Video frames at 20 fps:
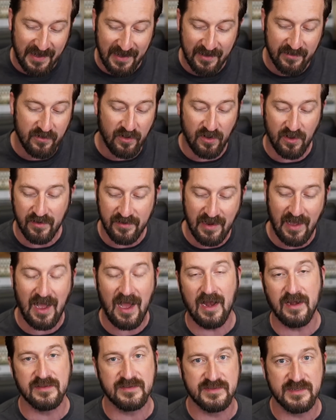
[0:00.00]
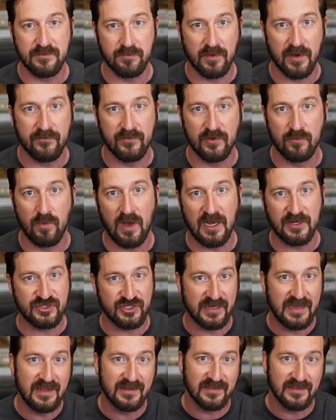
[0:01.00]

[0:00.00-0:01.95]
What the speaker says: and on Odyssey, wherever you're watching.